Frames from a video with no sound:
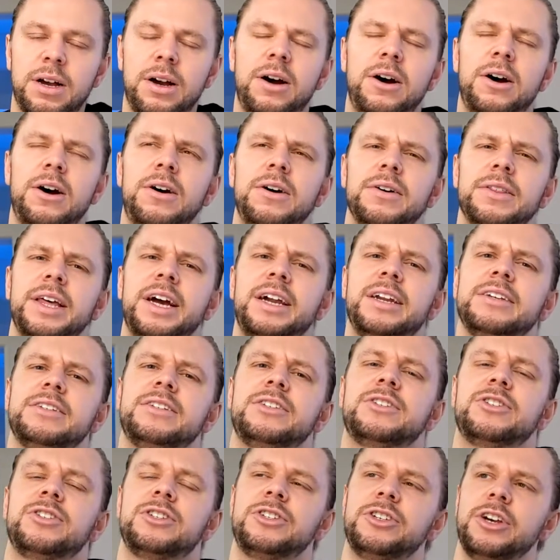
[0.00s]
Oh, that is
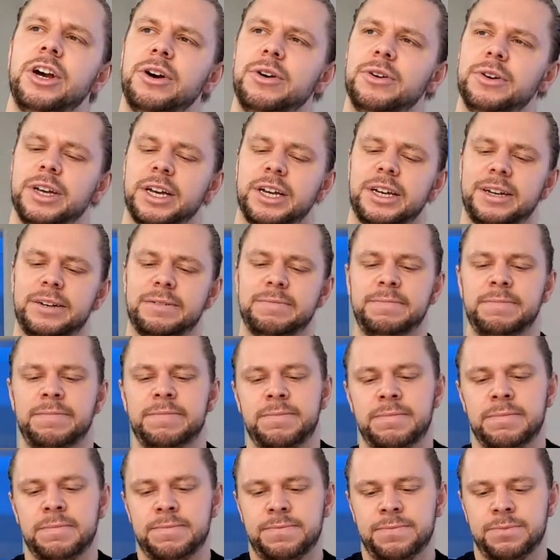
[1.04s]
so good.
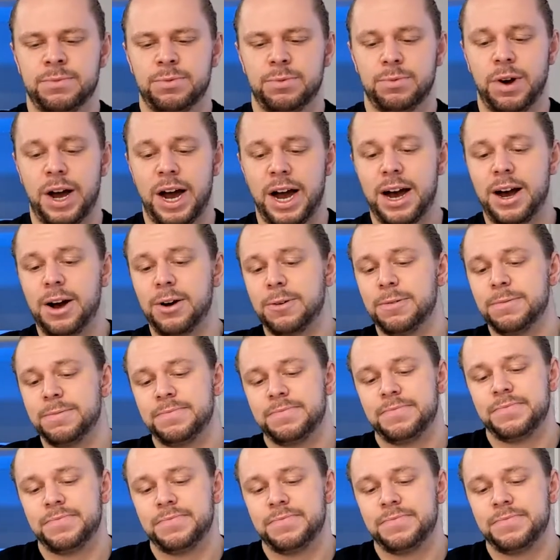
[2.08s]
Wow,